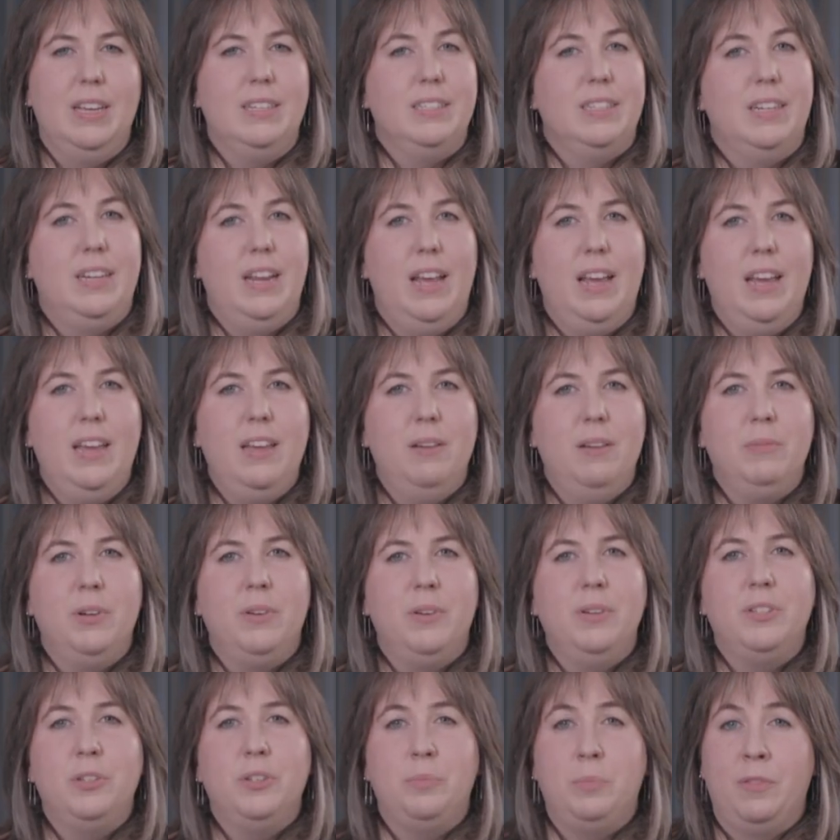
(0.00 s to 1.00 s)
Today, I'm
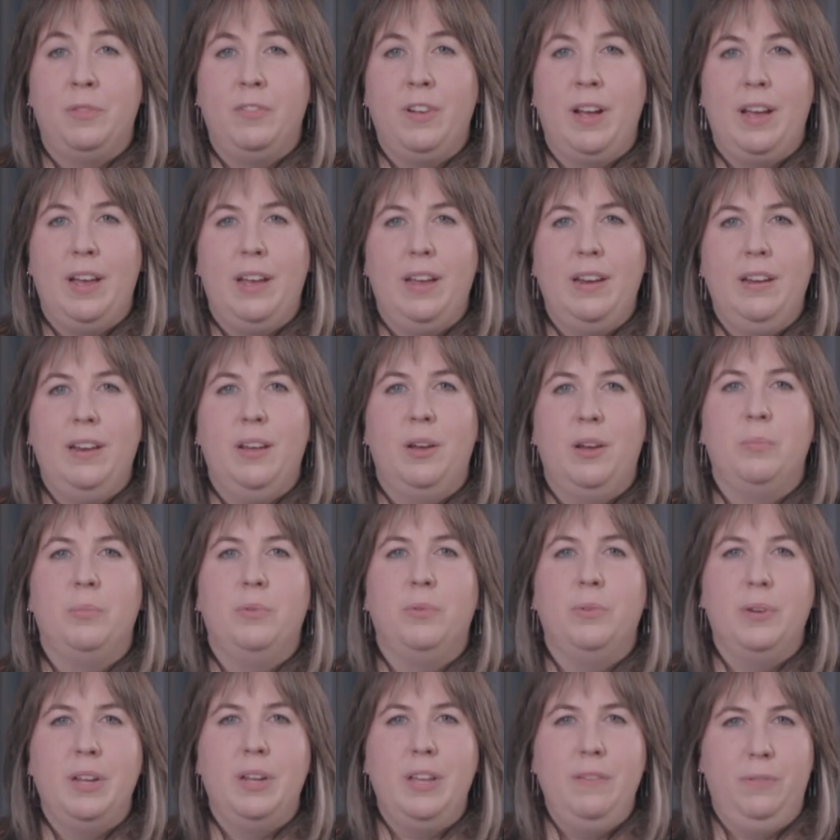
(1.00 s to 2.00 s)
going to provide a
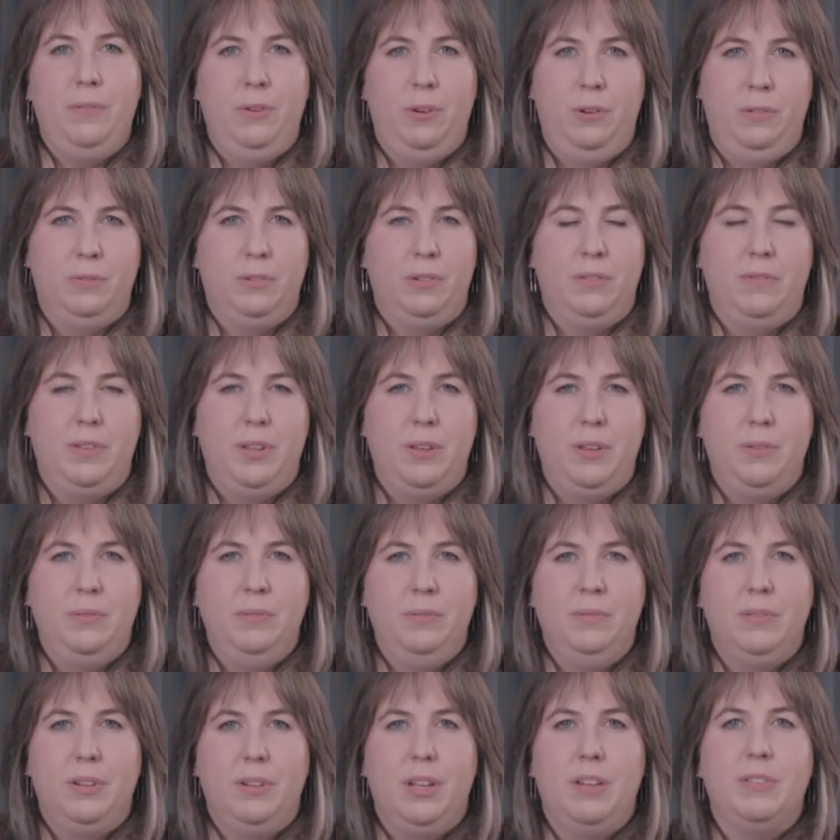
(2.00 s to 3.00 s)
brief
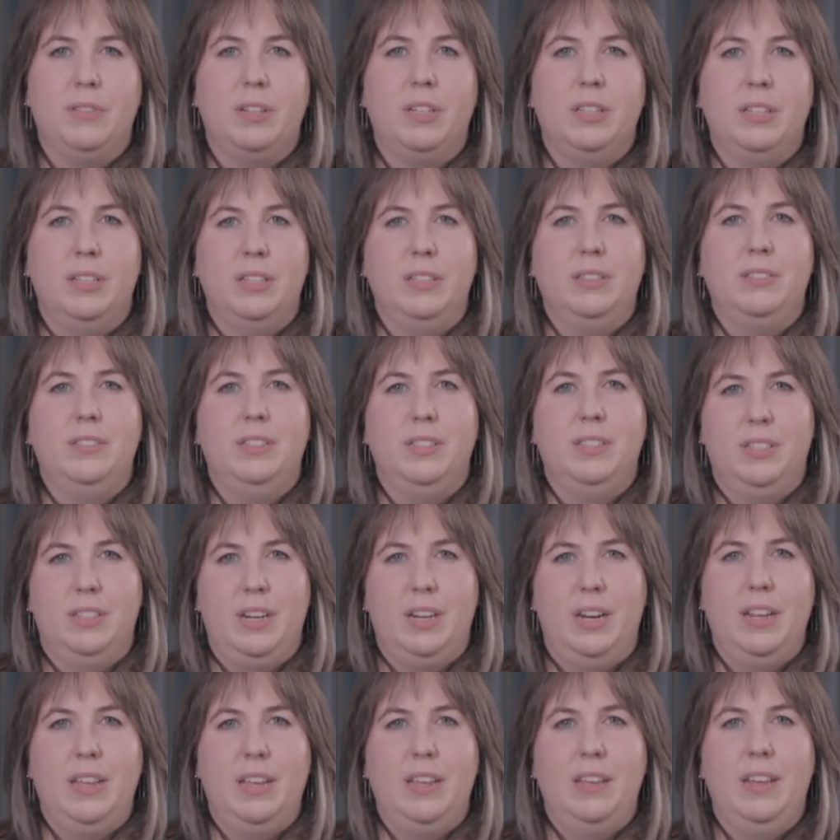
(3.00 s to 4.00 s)
overview of a clinical
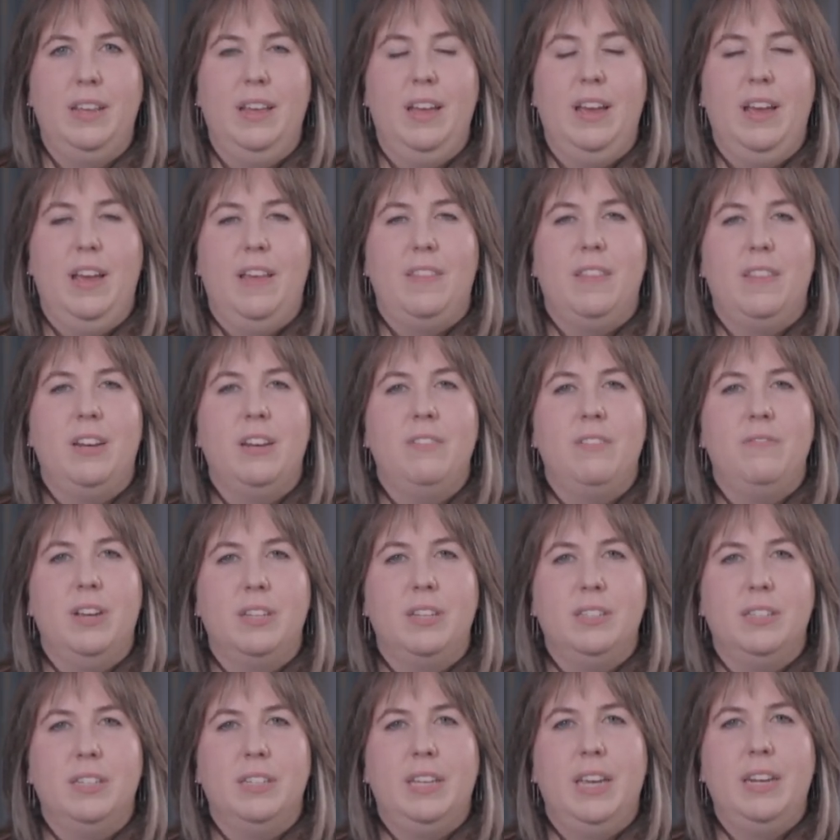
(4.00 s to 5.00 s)
study that
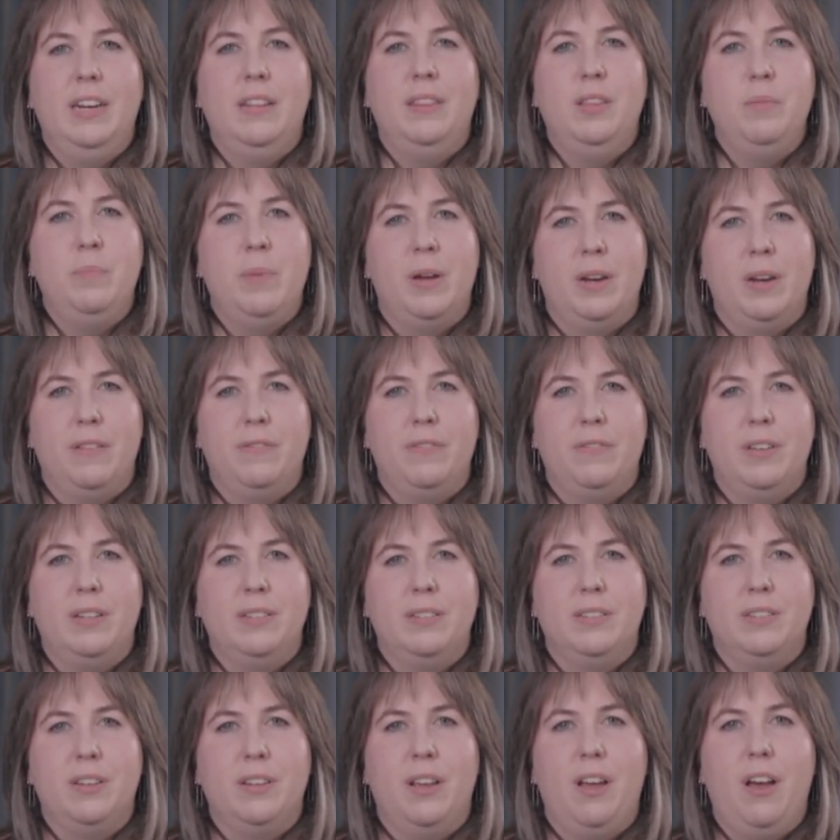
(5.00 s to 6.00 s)
investigated the
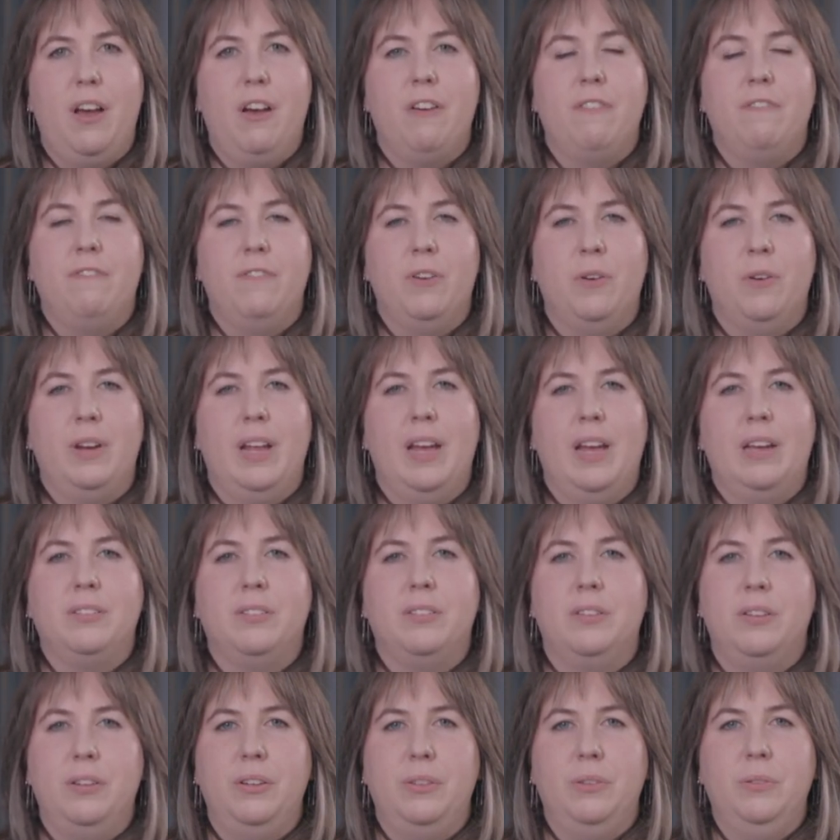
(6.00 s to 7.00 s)
benefits of
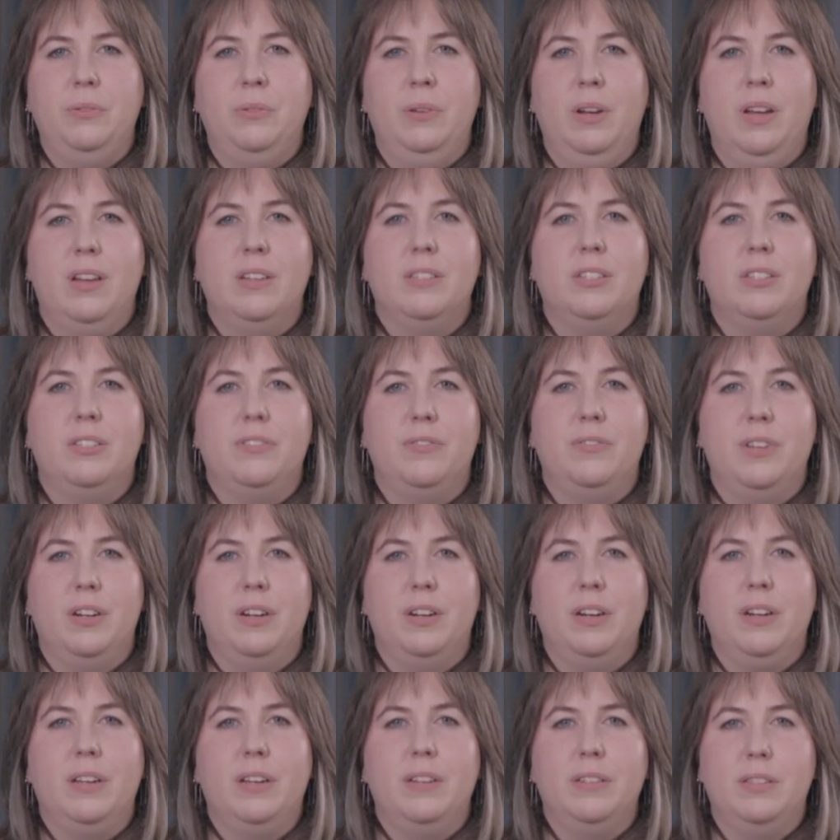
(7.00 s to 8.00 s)
Phonak's new
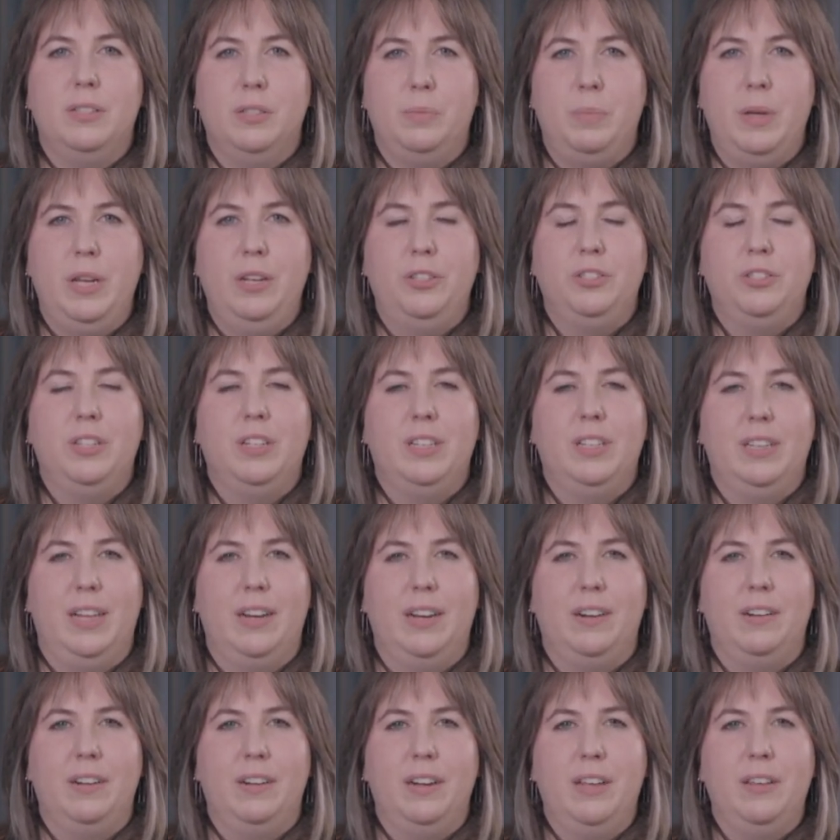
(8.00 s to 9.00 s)
spheric speech
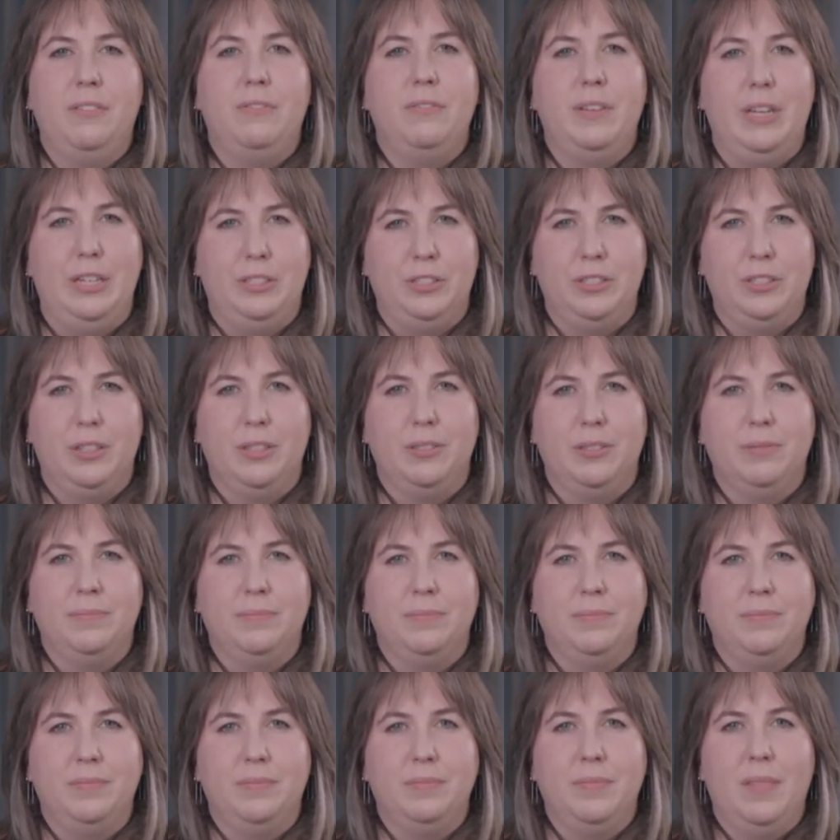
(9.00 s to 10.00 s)
clarity feature.
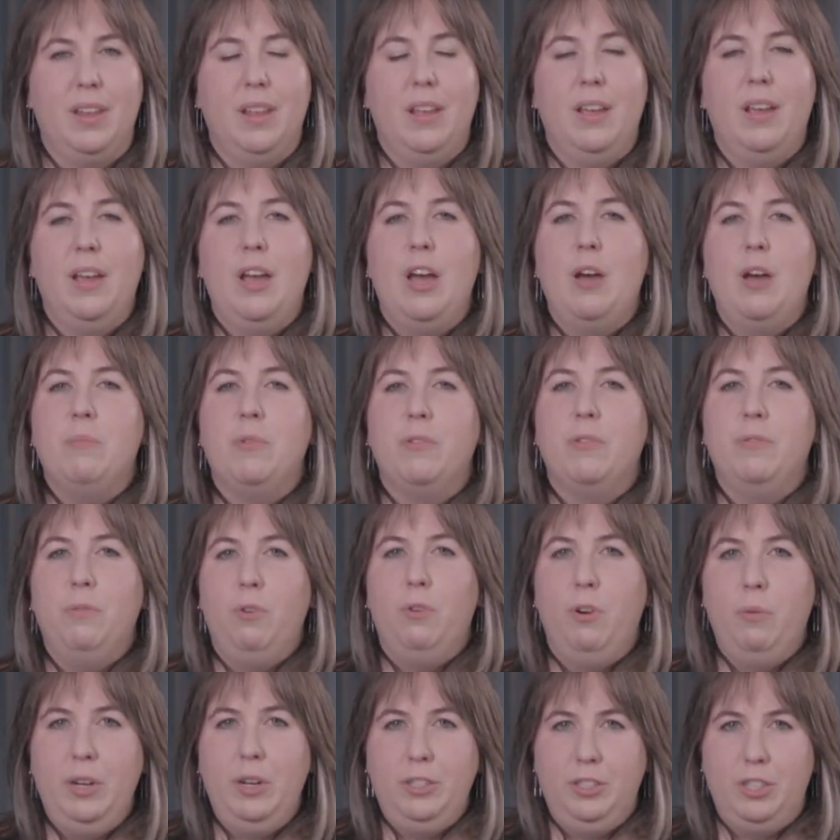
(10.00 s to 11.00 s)

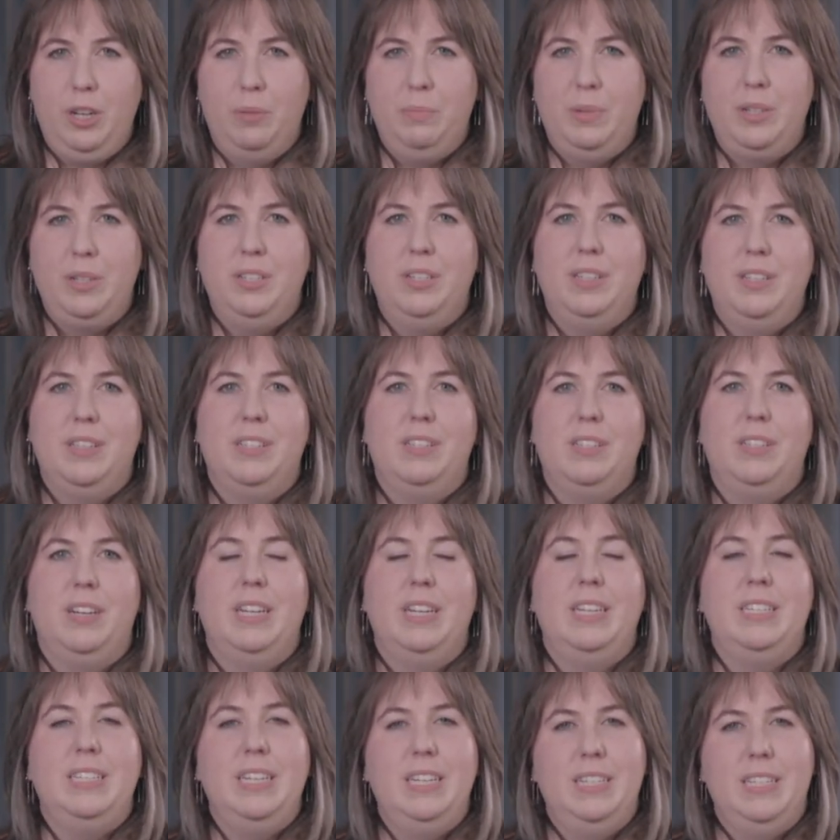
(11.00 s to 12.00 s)
Before we jump into the study
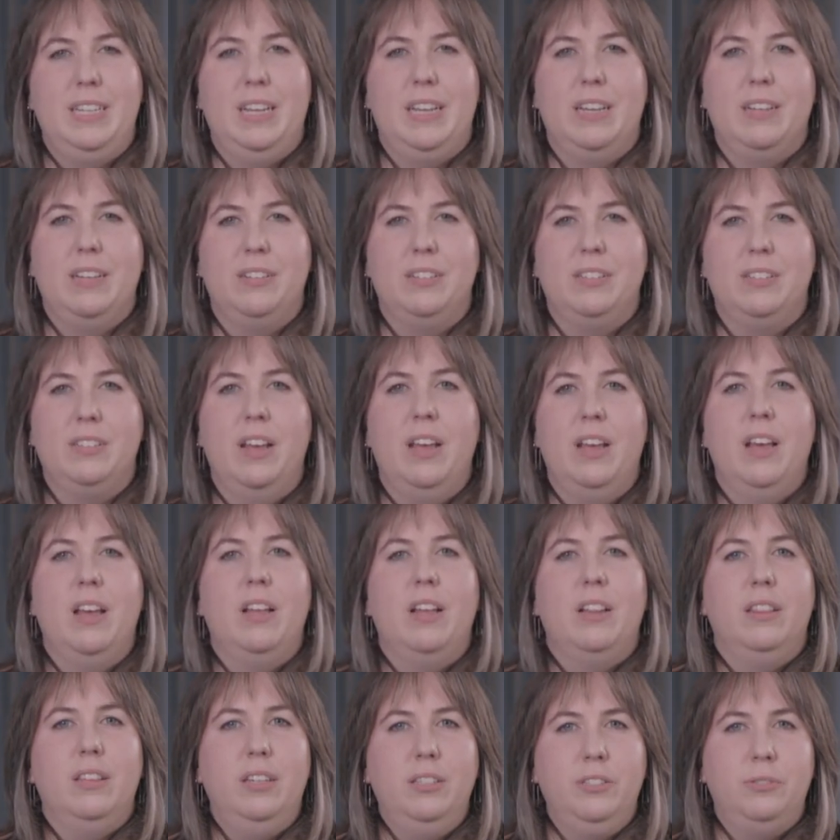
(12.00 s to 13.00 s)
details,
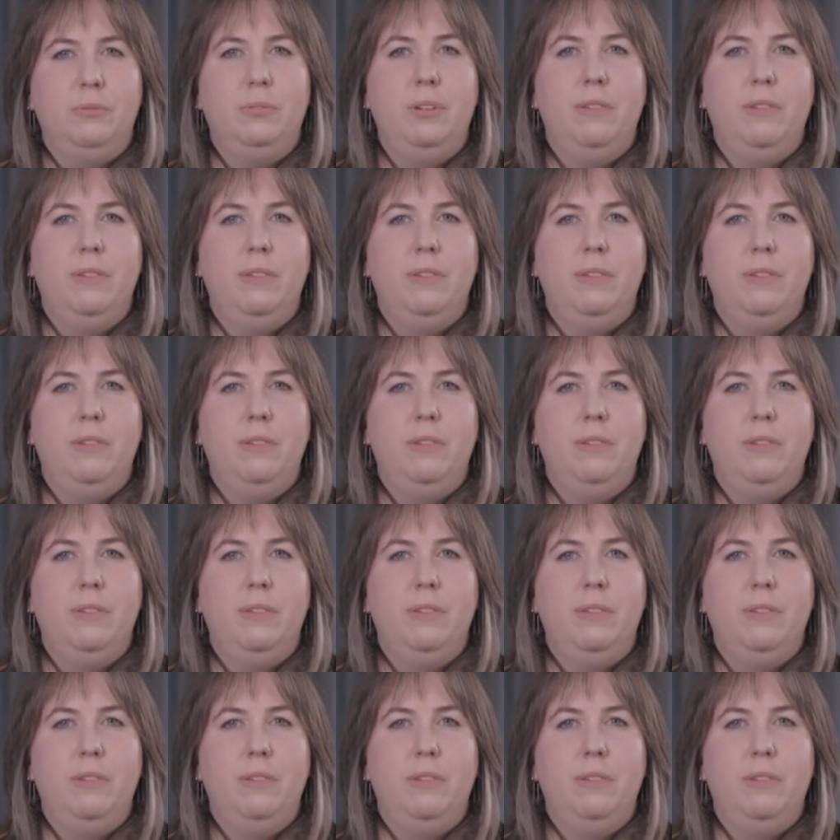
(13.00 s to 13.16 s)
let's